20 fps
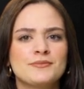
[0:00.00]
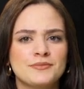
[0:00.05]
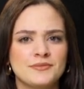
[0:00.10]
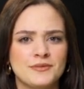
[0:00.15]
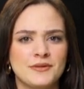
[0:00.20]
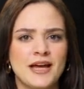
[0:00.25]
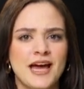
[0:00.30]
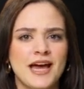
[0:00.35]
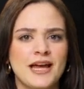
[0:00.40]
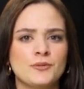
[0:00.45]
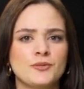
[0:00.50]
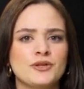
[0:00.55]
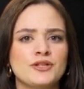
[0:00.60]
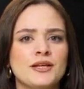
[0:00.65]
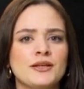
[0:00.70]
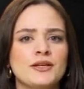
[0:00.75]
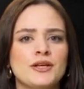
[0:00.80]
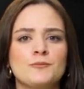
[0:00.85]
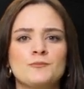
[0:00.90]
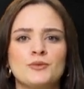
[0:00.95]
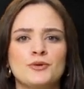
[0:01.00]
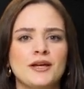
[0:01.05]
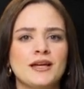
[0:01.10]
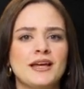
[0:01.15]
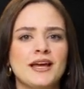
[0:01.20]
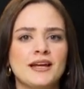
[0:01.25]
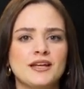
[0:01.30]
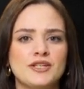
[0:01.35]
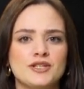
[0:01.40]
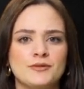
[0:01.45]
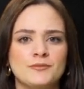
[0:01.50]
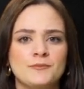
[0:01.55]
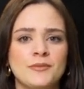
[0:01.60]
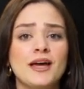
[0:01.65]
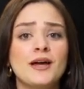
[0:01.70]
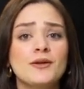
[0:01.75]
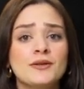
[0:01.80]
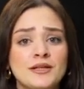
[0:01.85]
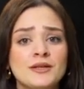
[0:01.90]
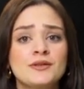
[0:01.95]
language and communication
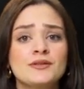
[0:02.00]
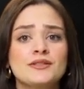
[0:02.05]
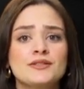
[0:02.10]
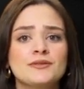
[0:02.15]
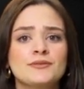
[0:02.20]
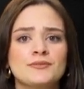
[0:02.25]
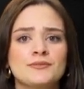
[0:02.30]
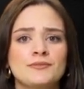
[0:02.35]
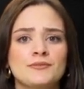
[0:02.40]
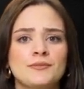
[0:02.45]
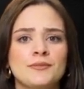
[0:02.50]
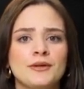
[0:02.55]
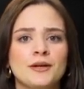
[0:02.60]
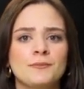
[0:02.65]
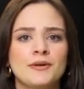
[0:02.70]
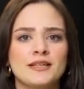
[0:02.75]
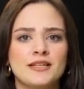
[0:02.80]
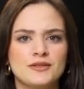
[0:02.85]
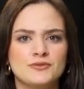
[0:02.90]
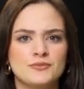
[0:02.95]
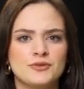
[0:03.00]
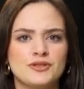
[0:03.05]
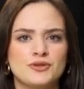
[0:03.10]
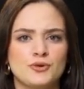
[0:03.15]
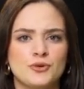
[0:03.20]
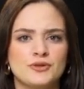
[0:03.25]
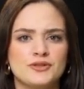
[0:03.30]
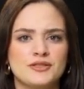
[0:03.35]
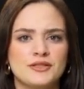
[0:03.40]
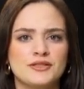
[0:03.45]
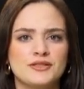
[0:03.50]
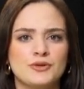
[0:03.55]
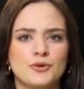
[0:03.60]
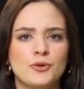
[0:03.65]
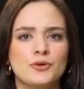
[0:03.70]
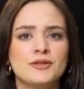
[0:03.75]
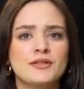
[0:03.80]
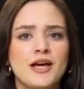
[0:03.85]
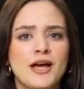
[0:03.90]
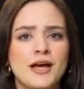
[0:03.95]
barriers, limited resources
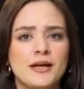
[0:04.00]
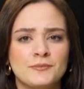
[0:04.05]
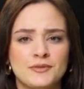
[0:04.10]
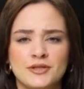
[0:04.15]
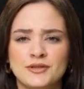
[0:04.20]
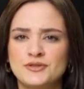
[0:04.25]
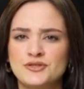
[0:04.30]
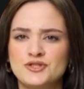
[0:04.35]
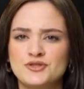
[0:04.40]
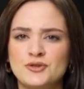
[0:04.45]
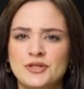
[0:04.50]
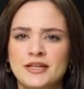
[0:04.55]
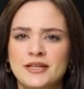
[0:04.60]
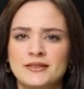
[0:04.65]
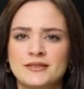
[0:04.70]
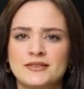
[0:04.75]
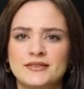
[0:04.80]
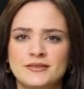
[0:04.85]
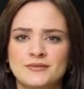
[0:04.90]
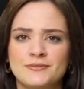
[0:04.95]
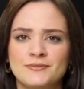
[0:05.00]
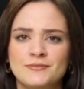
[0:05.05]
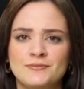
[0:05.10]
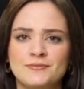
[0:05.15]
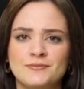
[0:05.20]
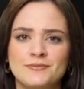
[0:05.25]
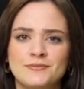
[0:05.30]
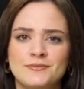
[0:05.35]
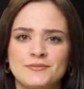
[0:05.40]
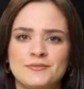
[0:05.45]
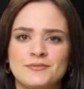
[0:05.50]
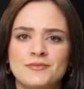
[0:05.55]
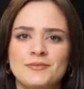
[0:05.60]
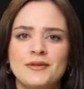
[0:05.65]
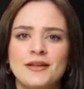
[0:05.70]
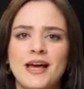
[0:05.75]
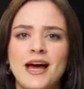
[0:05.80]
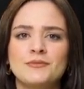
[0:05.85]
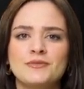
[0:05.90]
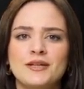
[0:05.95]
or time constraints,
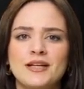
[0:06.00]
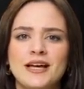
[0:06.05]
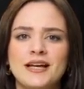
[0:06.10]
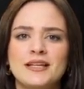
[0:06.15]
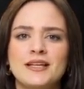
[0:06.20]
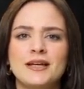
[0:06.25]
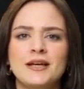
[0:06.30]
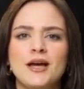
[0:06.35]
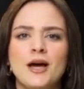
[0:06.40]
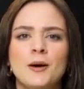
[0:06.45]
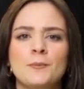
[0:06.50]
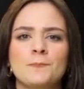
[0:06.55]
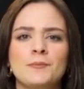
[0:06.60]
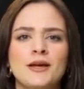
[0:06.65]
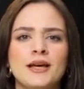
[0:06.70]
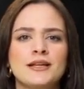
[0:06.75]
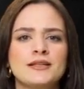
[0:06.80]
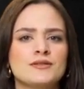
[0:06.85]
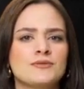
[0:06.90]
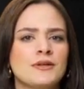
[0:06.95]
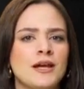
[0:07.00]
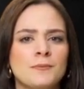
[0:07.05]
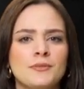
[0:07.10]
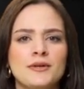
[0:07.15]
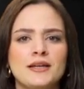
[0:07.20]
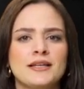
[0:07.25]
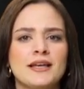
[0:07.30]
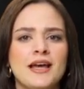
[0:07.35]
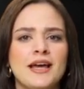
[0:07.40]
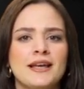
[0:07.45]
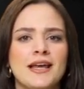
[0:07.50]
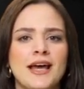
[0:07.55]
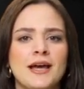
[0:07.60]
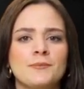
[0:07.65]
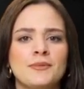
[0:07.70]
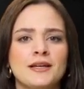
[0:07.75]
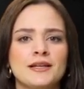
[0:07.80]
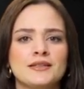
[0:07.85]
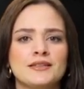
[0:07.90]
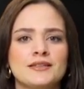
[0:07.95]
navigating complex family
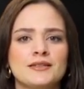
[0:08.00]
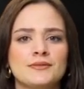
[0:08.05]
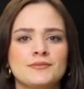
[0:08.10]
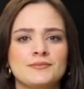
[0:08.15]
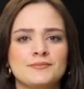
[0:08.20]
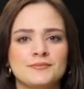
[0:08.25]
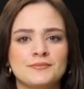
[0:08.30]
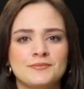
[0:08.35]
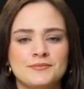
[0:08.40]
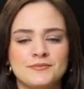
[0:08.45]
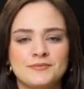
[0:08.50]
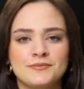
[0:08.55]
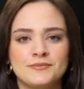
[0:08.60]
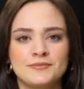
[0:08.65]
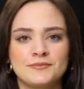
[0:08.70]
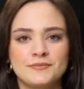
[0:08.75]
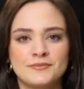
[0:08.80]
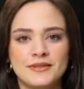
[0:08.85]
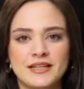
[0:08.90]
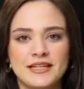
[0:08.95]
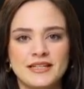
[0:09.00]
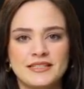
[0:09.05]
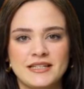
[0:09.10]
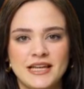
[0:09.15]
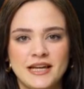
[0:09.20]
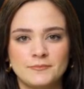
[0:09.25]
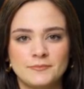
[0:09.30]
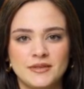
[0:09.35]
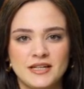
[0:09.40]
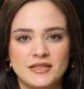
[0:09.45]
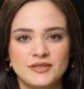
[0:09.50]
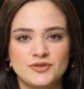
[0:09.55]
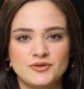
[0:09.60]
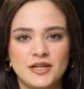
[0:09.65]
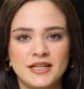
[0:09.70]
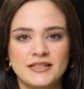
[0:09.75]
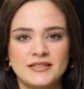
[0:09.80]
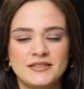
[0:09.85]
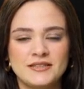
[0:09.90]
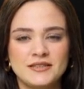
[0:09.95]
dynamics. These can be
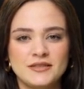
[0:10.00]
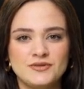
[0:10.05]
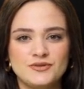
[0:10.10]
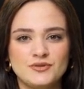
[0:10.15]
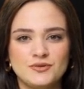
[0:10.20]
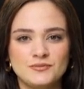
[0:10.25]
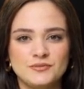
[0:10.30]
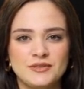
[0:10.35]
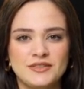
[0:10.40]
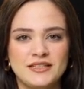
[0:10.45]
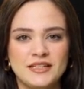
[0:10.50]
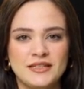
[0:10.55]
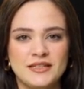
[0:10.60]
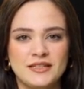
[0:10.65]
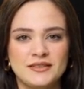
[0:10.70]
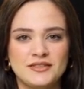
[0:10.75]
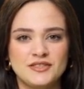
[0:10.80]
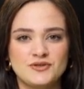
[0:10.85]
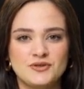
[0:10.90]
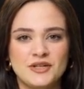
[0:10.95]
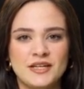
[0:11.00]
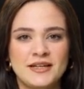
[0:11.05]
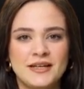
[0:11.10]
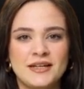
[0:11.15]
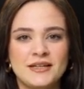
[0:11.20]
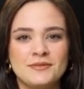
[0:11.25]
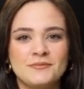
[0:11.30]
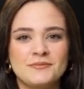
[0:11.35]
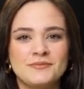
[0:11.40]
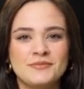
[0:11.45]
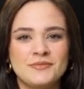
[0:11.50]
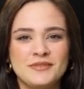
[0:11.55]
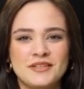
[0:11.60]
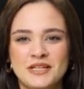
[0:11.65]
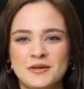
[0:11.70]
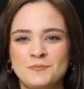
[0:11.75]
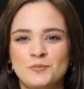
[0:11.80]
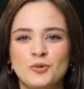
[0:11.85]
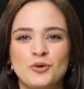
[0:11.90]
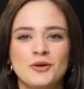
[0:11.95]
addressed through resilience training,
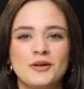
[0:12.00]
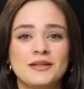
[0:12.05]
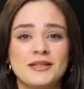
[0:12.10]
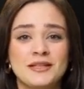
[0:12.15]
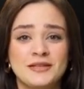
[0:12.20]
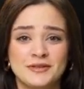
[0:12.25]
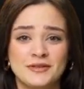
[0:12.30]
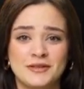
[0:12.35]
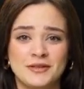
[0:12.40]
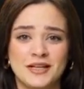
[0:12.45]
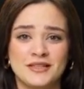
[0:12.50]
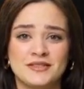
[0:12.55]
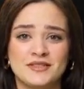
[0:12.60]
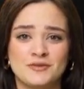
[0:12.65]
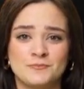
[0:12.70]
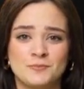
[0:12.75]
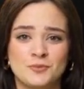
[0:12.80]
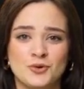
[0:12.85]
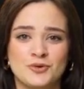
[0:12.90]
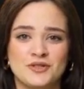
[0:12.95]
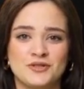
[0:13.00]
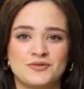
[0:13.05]
teamwork, and supportive